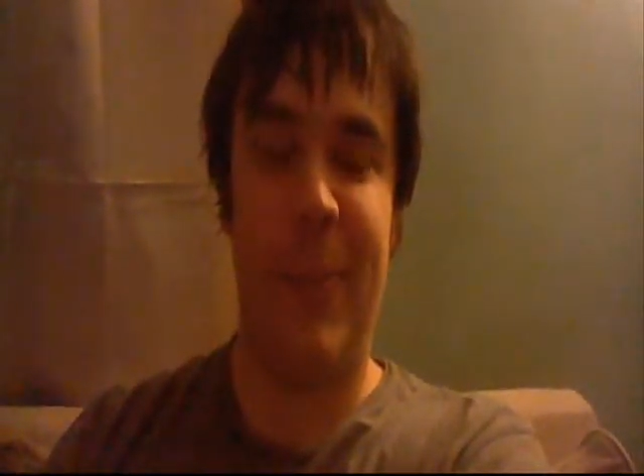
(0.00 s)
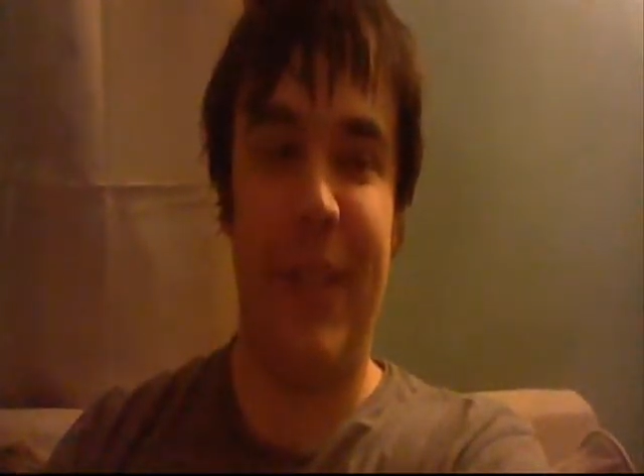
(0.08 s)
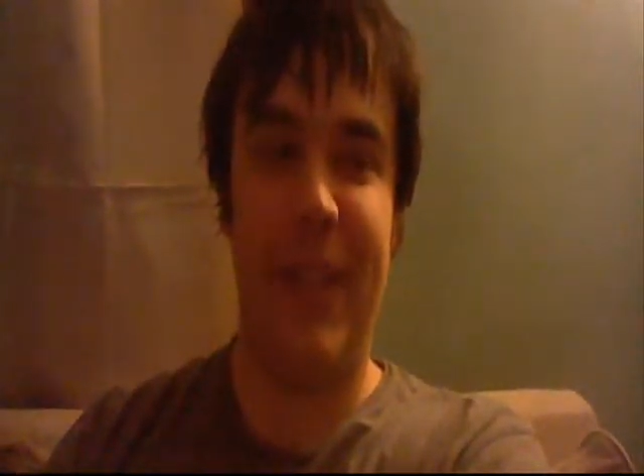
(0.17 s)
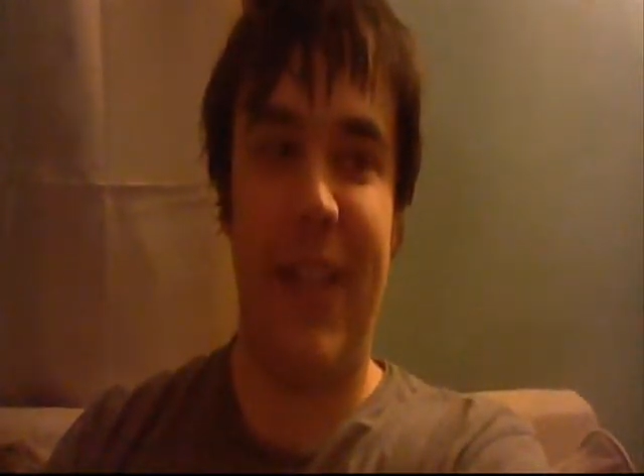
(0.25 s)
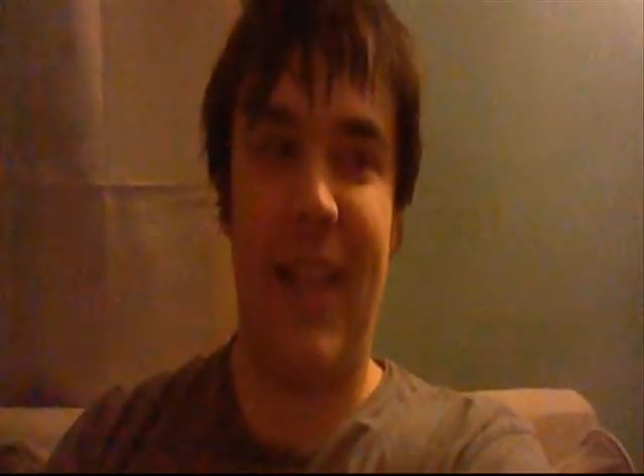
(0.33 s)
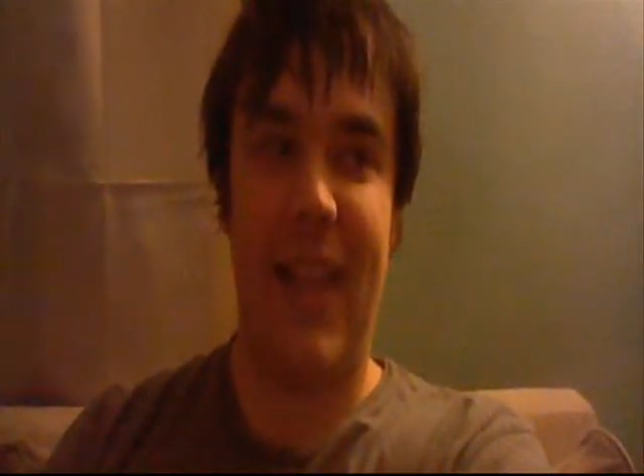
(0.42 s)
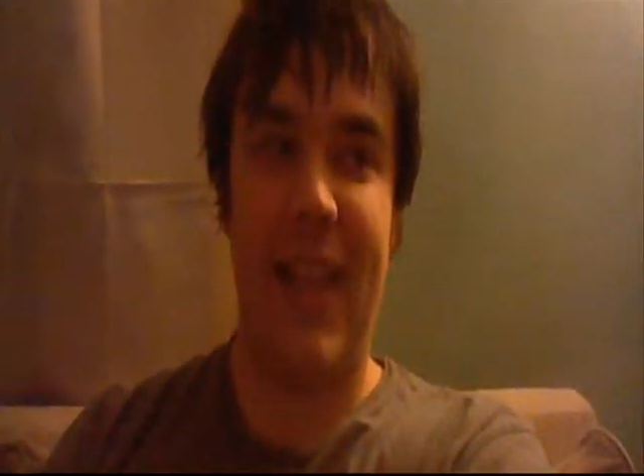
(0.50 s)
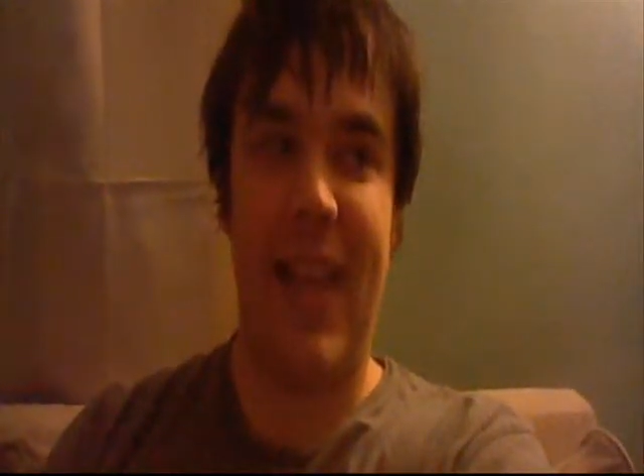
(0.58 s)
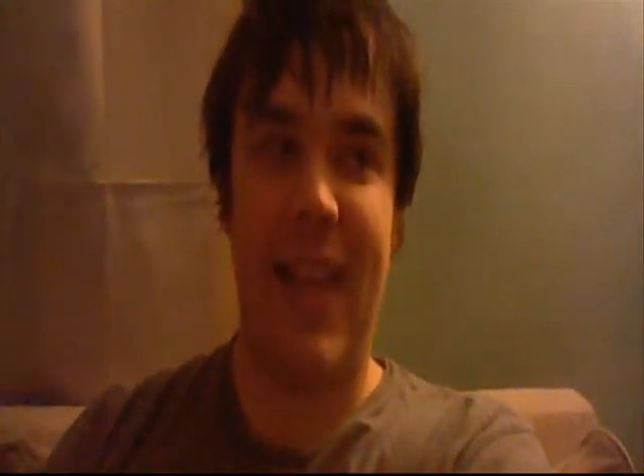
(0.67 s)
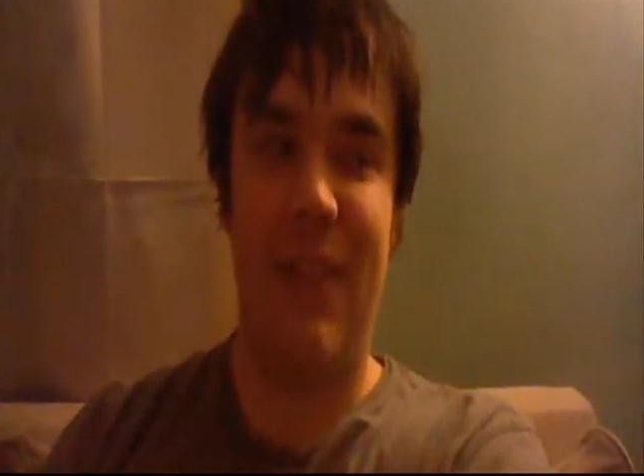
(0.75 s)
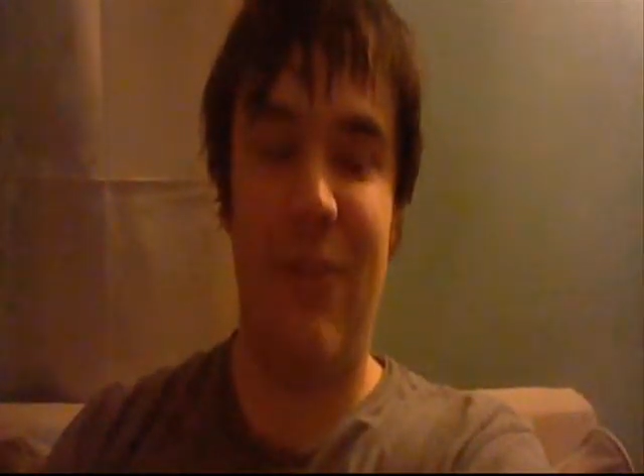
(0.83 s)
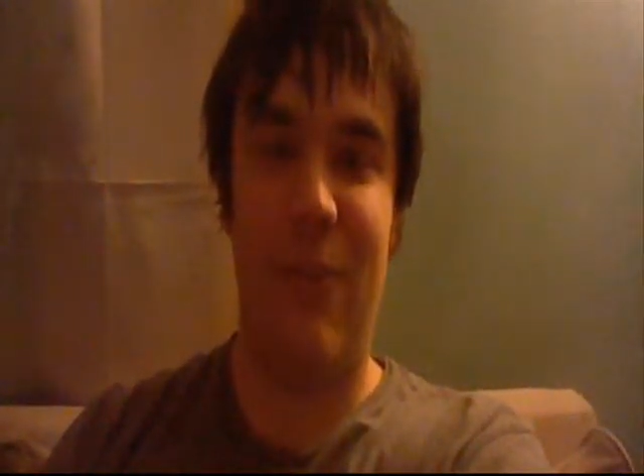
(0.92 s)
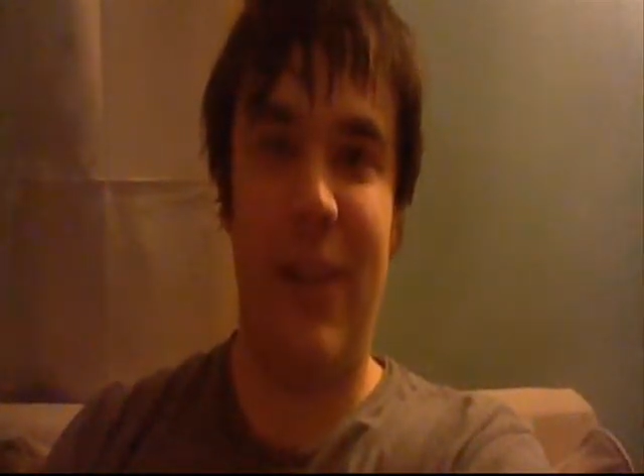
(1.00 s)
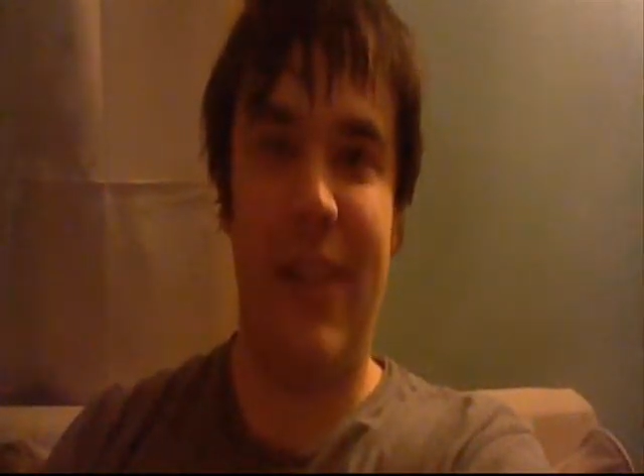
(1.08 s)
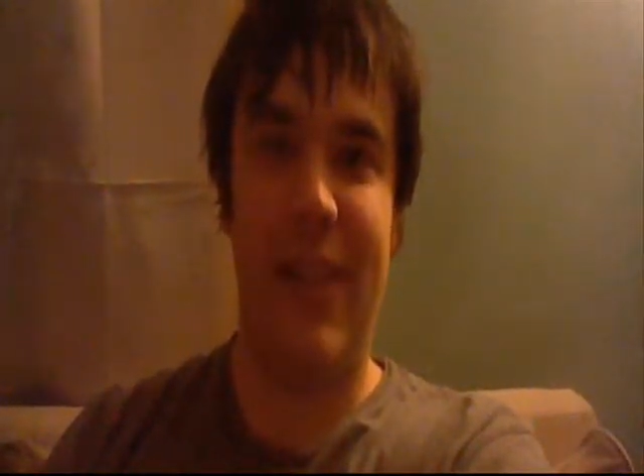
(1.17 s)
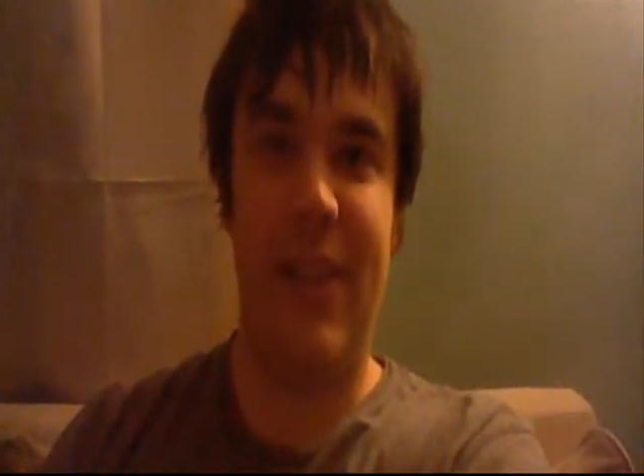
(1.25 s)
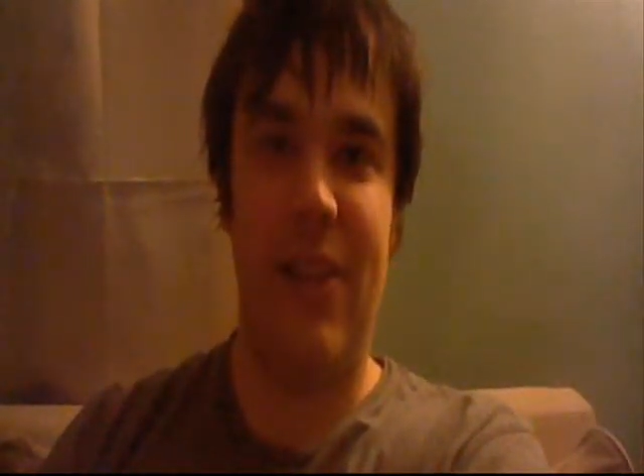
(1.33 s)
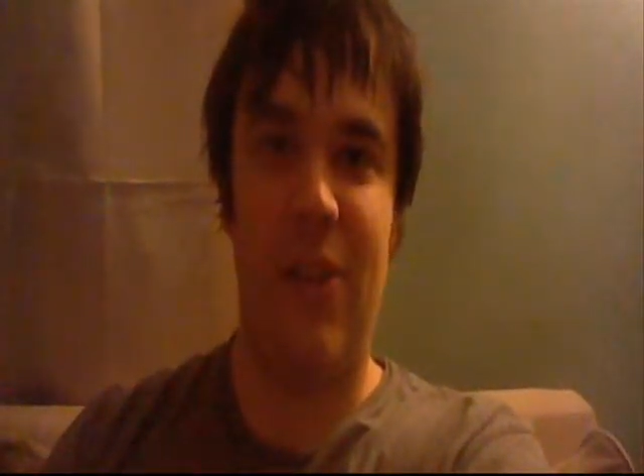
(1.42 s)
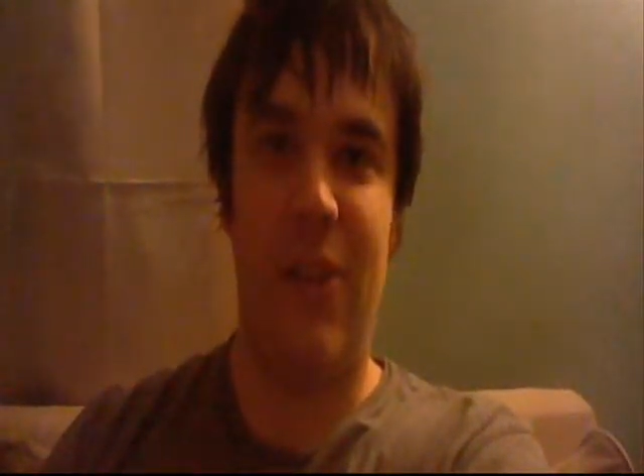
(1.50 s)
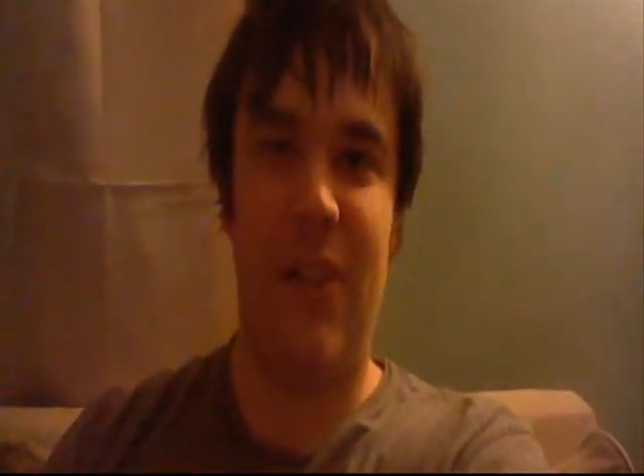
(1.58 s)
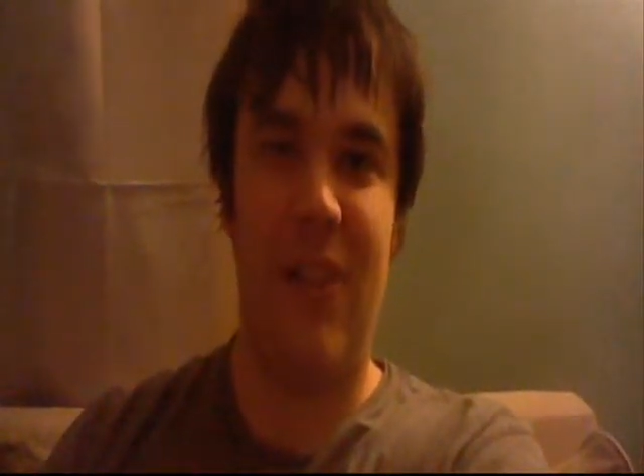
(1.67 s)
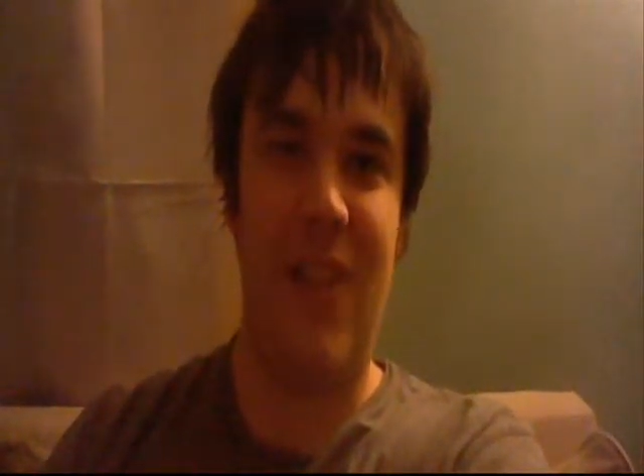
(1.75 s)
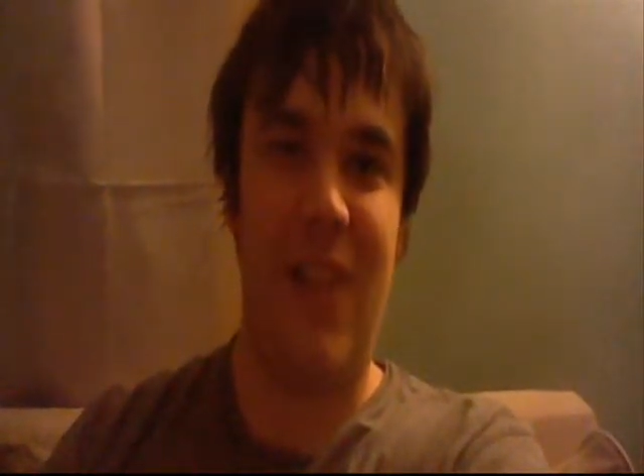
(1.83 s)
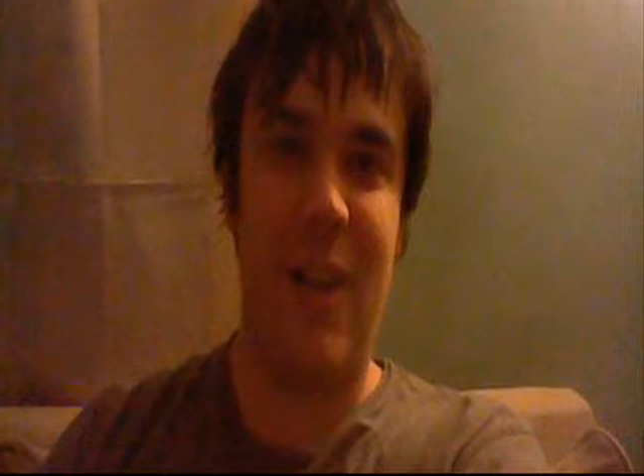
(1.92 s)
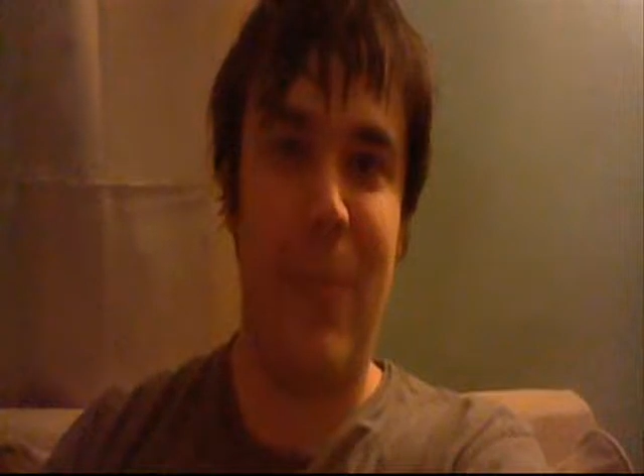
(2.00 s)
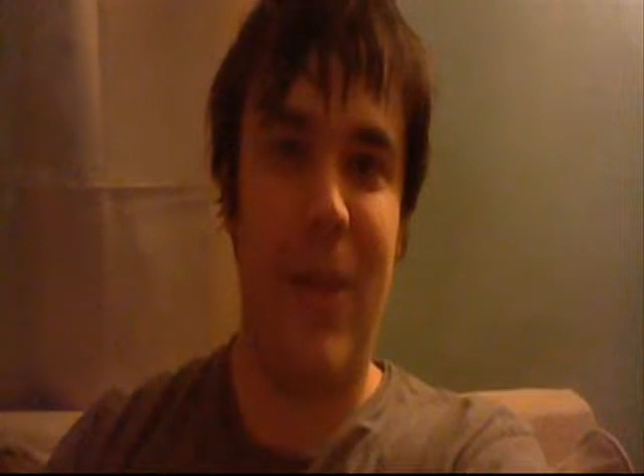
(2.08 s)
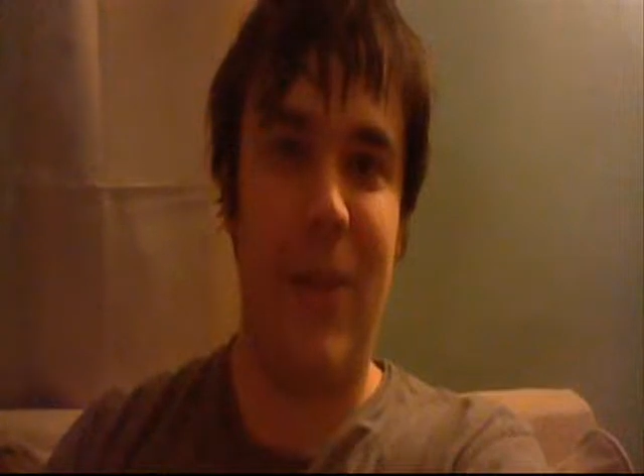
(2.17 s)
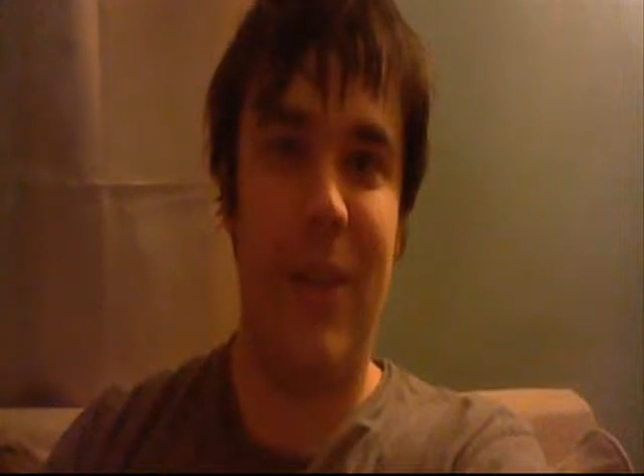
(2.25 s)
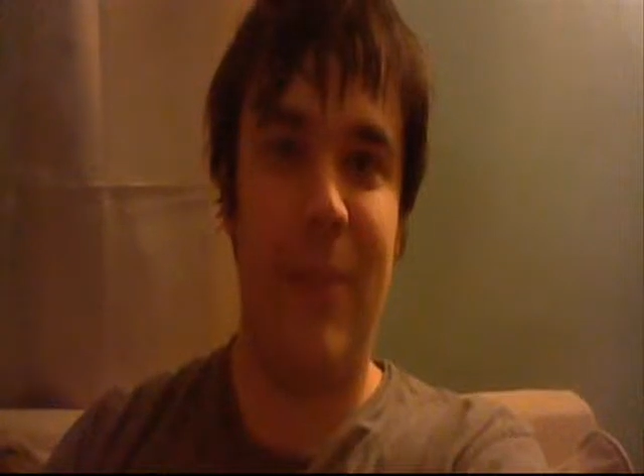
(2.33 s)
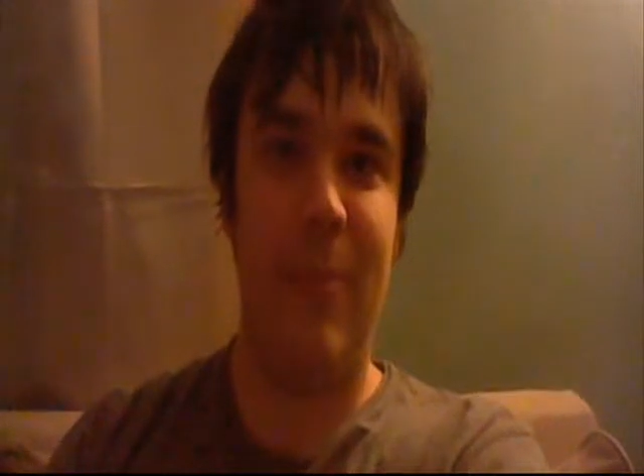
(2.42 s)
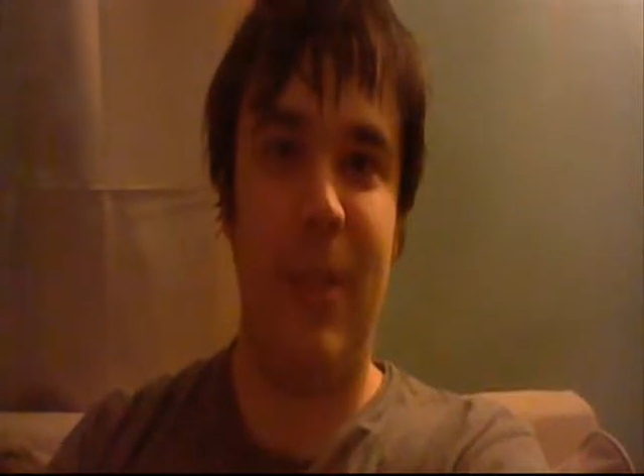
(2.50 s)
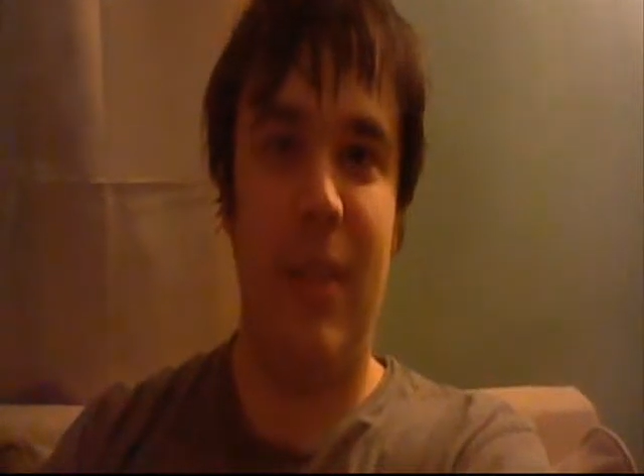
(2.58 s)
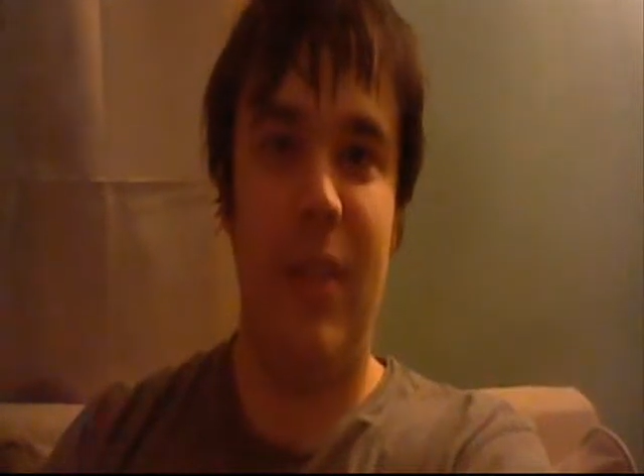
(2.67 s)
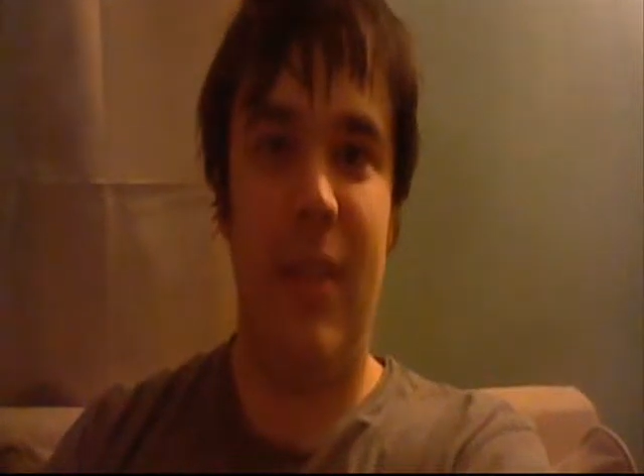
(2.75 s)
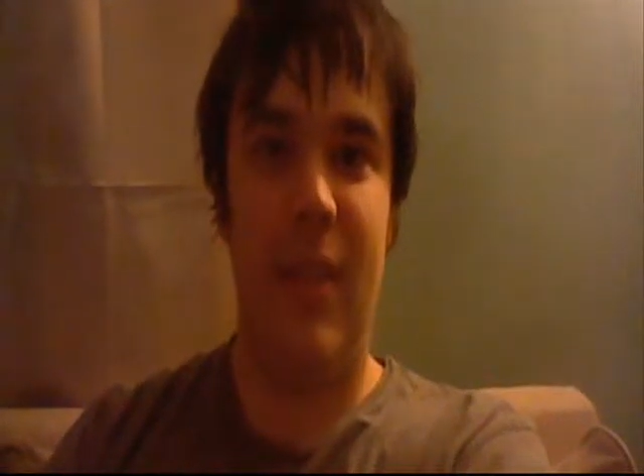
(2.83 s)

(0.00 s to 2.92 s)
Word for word: but I hadn't really heard a lot about him,